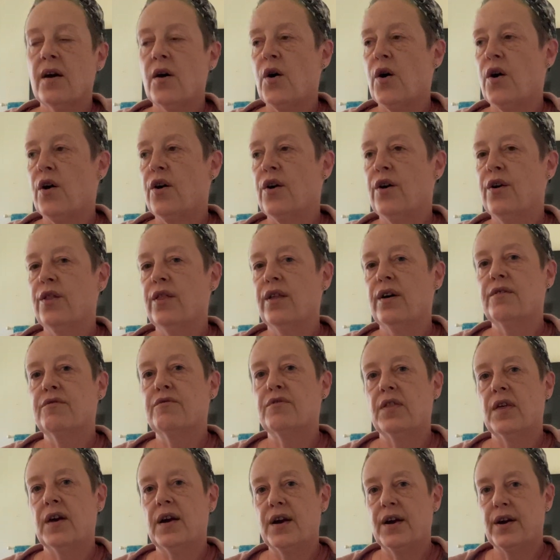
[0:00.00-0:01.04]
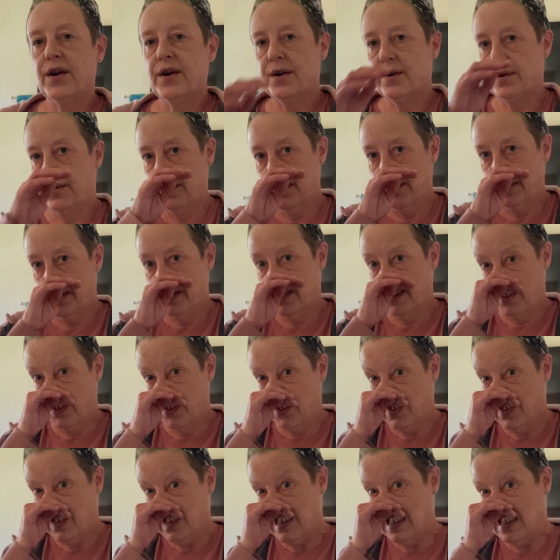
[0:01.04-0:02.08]
All of their
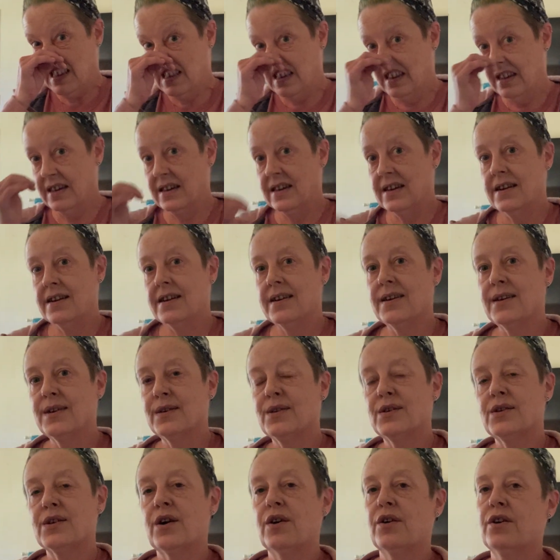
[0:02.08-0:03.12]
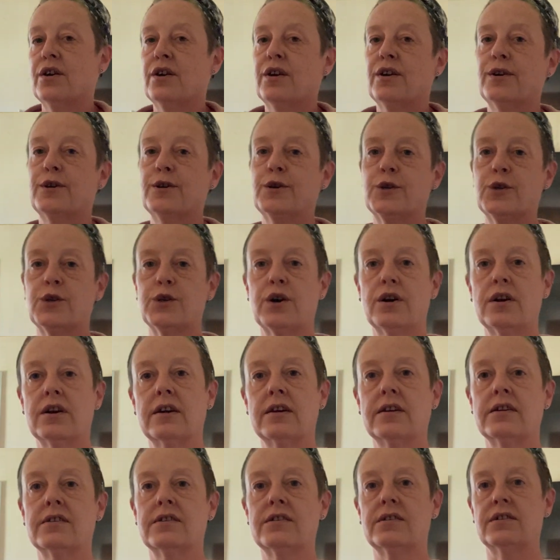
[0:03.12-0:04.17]
little seedlings are
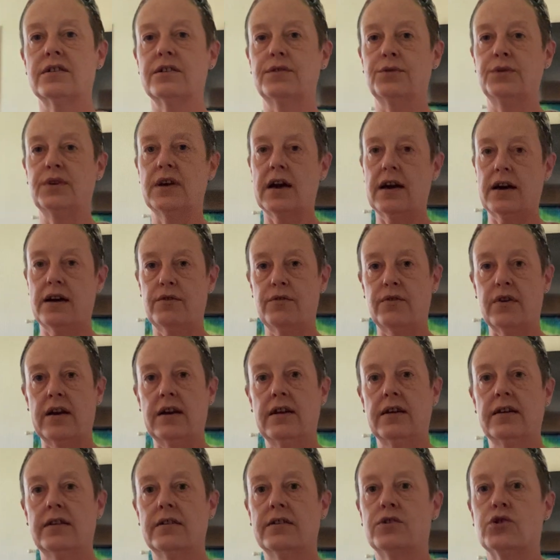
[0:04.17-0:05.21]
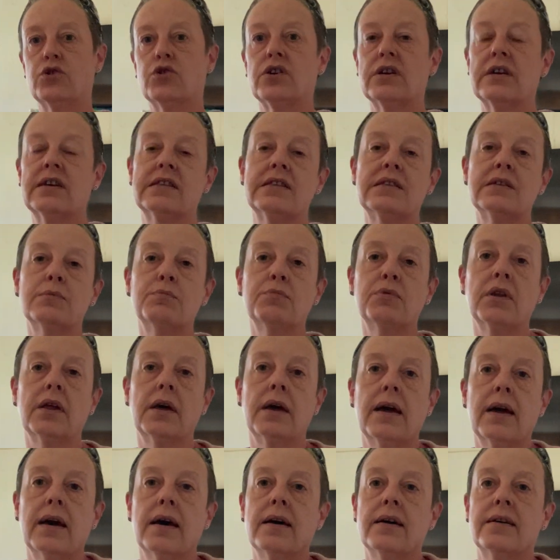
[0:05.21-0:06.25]
starting to get ready to
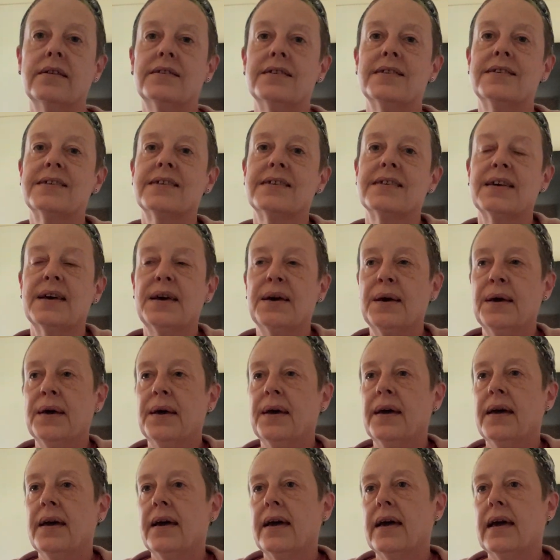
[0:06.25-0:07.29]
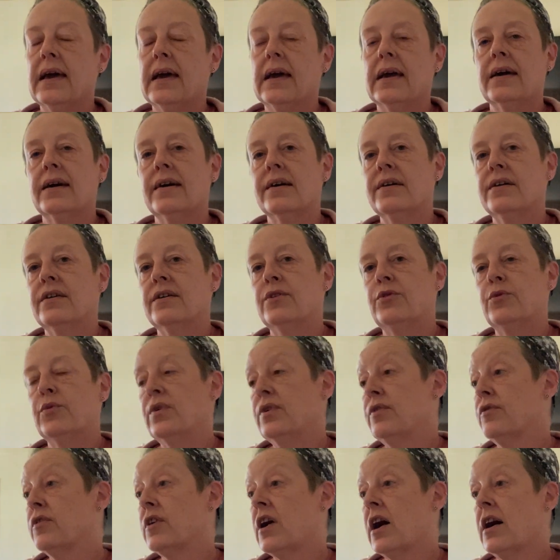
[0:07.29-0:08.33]
transplant, and
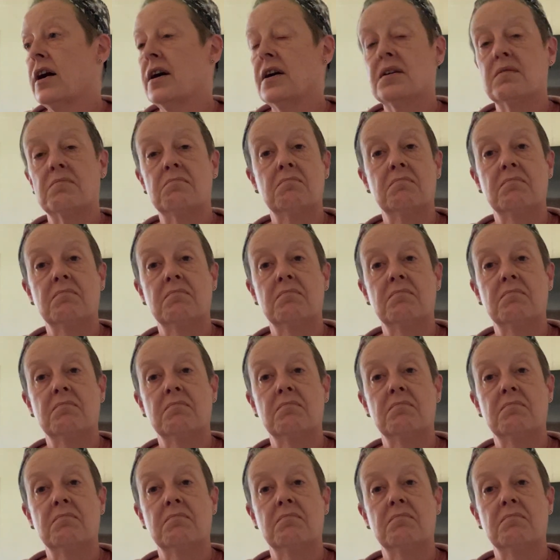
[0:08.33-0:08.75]
we've got